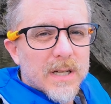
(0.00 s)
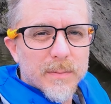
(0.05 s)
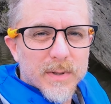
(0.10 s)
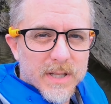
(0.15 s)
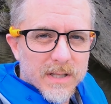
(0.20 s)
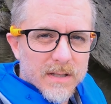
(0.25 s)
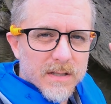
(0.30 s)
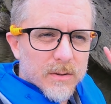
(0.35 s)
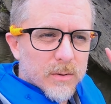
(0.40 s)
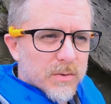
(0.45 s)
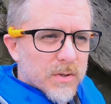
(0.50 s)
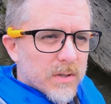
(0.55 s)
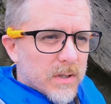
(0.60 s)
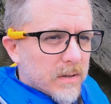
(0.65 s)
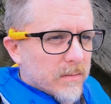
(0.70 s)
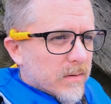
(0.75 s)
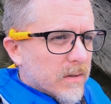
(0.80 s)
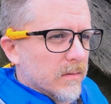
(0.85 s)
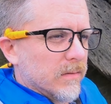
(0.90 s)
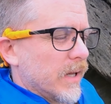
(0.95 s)
tip of this little
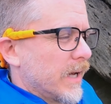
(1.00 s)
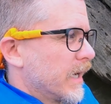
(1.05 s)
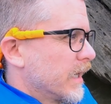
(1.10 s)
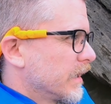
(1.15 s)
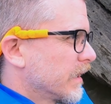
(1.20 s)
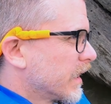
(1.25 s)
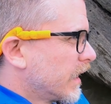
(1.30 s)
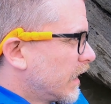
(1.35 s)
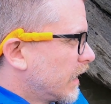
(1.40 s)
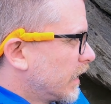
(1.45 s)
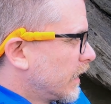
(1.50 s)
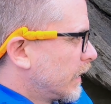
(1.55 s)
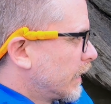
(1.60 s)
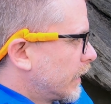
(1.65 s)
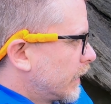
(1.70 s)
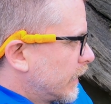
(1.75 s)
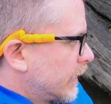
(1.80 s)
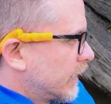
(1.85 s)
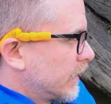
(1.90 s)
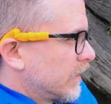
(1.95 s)
sliver of land
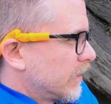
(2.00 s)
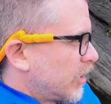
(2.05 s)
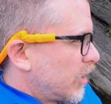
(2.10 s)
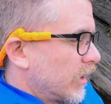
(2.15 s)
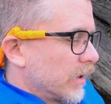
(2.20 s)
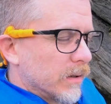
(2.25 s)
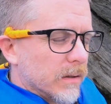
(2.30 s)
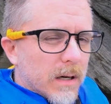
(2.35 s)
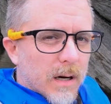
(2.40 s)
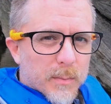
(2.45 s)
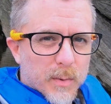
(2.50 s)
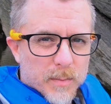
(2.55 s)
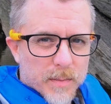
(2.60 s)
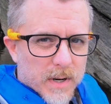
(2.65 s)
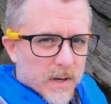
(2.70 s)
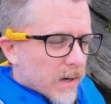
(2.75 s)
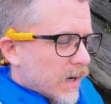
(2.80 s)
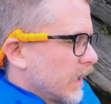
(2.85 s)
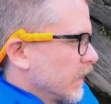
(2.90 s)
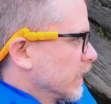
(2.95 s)
uh, on Upper
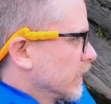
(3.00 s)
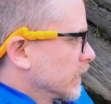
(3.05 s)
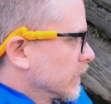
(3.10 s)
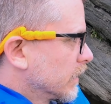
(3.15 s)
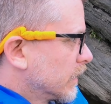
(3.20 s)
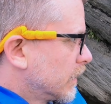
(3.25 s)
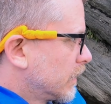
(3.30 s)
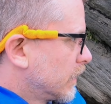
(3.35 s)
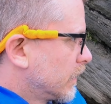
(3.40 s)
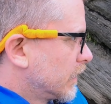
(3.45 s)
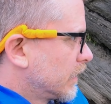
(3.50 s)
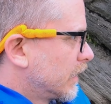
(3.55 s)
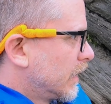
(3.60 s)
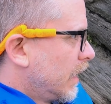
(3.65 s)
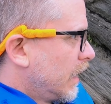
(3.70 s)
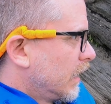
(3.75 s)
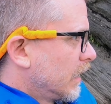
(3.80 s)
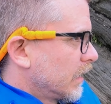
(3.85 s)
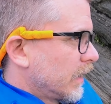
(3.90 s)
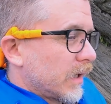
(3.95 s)
Bear Island
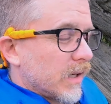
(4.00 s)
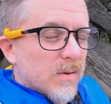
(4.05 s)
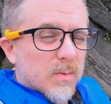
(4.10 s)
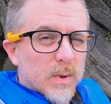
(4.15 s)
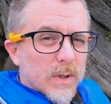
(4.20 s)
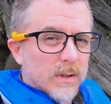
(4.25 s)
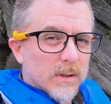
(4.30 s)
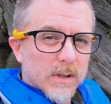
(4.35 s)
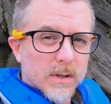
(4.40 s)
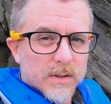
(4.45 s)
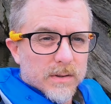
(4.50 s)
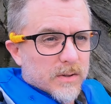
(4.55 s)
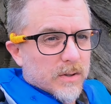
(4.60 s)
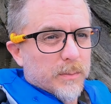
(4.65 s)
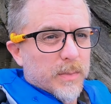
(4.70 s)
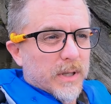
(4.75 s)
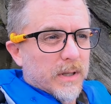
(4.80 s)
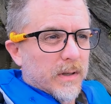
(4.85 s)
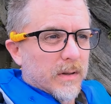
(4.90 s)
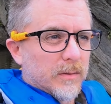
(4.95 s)
is what looked to
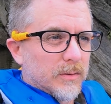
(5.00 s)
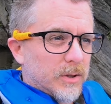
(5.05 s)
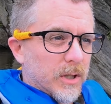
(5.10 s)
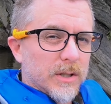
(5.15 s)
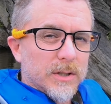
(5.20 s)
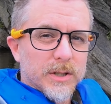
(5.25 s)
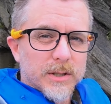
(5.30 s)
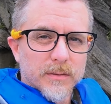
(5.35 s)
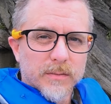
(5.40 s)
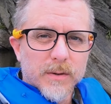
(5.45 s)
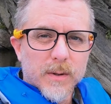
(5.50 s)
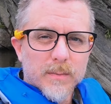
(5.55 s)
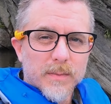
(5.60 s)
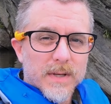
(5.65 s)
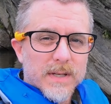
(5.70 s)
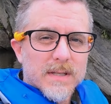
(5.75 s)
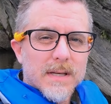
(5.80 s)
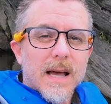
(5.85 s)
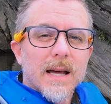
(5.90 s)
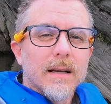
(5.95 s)
be, judging from
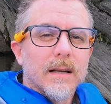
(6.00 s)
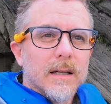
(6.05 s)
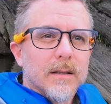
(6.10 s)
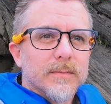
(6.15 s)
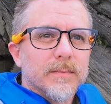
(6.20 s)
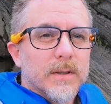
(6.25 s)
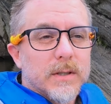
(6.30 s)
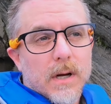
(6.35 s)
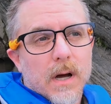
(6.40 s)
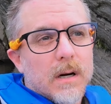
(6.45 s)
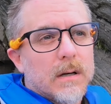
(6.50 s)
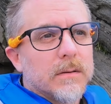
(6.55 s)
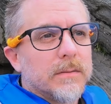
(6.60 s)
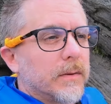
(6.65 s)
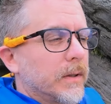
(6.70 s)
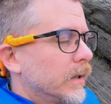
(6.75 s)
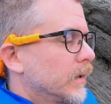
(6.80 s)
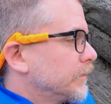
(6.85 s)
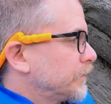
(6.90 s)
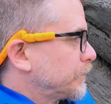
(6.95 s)
the satellite
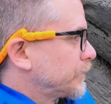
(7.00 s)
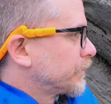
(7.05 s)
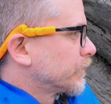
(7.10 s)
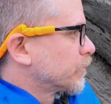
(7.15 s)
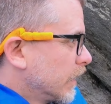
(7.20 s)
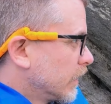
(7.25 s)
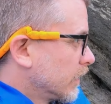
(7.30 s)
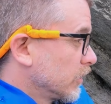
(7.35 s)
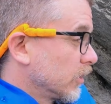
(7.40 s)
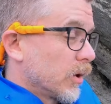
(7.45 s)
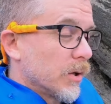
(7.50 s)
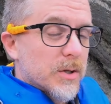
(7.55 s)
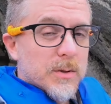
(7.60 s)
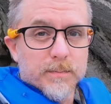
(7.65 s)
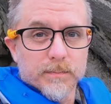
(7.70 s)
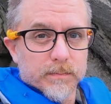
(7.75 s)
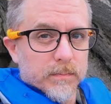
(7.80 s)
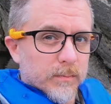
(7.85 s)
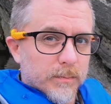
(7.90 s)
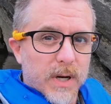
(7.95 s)
photography, large
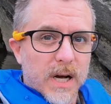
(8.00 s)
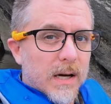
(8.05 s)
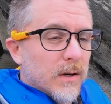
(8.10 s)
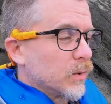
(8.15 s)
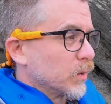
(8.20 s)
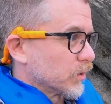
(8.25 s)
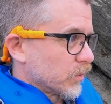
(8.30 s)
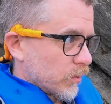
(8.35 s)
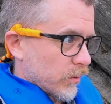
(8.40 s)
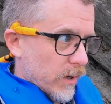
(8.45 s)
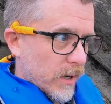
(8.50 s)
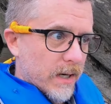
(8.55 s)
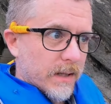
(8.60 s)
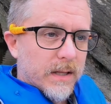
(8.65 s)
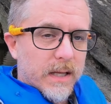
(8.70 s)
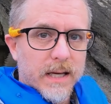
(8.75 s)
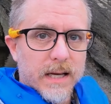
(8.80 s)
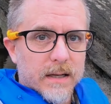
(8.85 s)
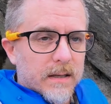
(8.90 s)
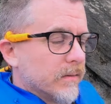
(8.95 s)
potholes right at
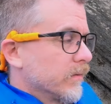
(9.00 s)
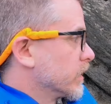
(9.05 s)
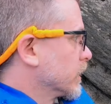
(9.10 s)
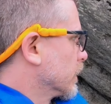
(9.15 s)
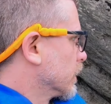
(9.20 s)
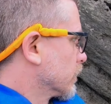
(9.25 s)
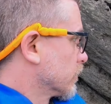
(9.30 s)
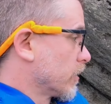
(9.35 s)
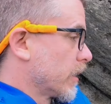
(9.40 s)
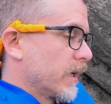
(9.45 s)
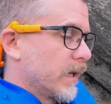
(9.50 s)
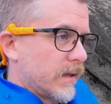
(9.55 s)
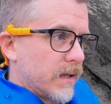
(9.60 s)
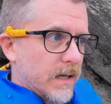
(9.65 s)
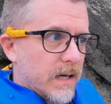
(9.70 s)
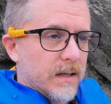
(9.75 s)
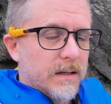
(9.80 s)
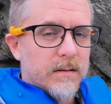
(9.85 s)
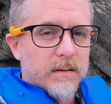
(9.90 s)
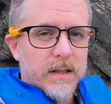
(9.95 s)
the end of the right at
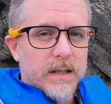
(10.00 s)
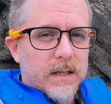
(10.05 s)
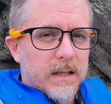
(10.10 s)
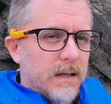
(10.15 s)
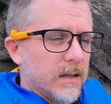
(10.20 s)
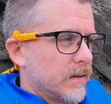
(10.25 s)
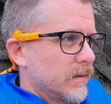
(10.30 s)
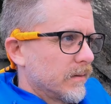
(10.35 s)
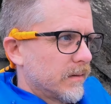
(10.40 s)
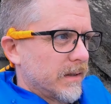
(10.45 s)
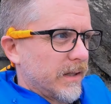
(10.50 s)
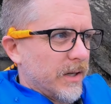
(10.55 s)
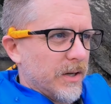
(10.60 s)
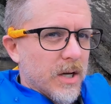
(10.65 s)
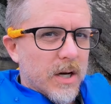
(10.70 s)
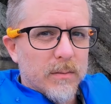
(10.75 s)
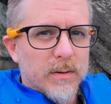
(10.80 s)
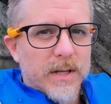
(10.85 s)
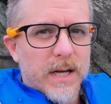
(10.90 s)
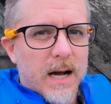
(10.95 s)
the end of the uh, the
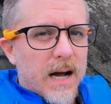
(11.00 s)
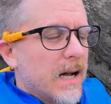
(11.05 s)
nub of the